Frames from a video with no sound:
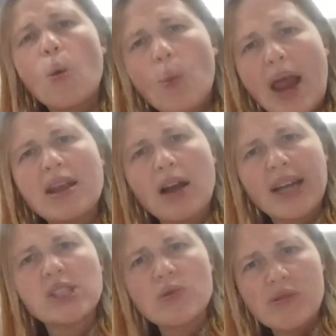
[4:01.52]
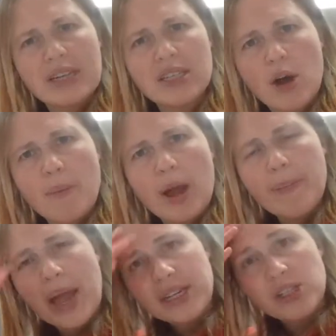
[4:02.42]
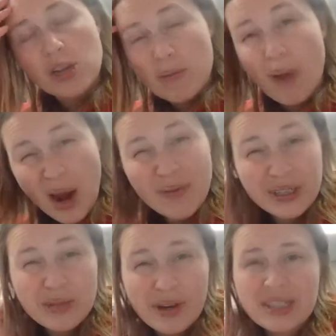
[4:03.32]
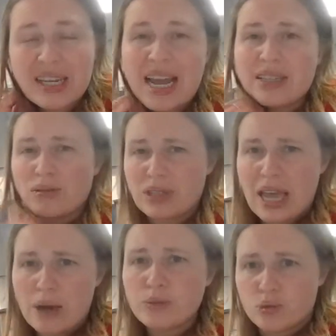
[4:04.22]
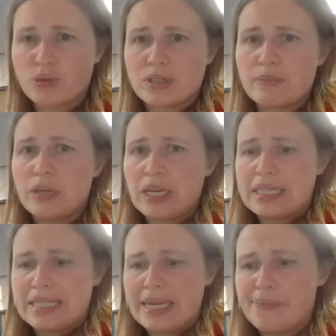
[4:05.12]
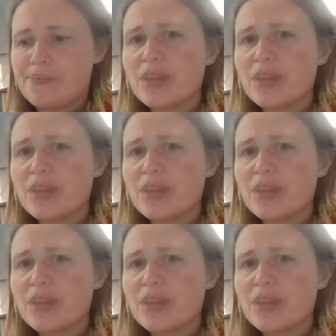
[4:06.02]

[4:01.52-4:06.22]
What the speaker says: when lines are already on my page. So you might want to ask an adult to help draw some lines in.